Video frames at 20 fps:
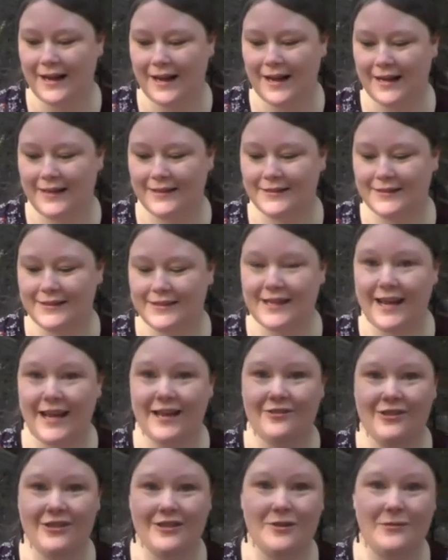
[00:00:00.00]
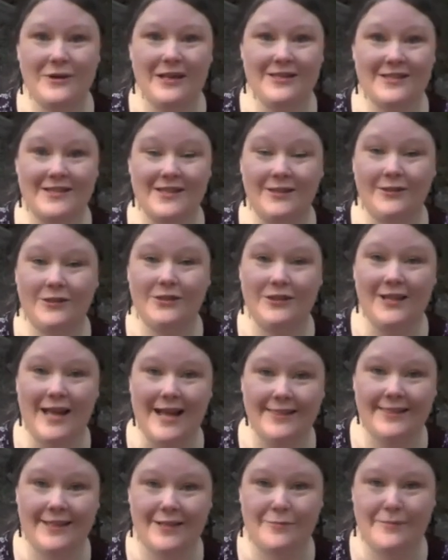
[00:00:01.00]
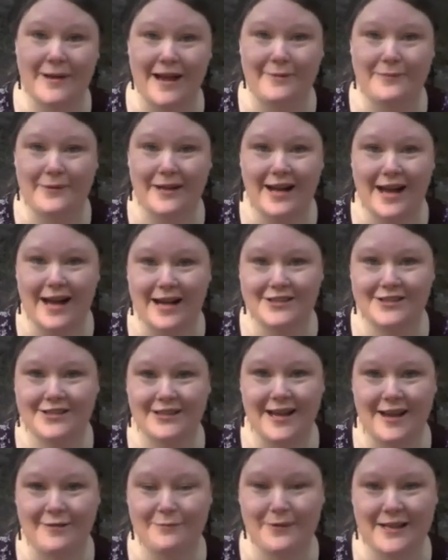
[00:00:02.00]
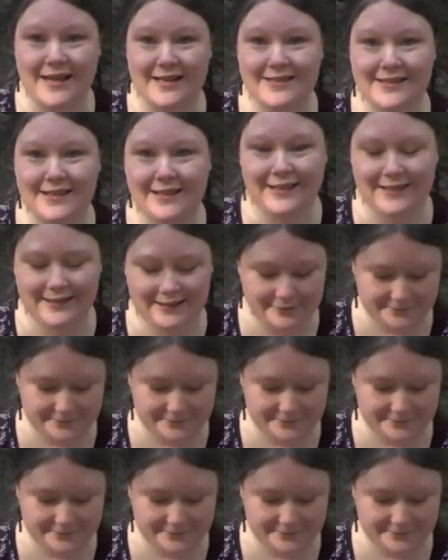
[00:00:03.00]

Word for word: And even the ones that look like they're paper actually have plastic in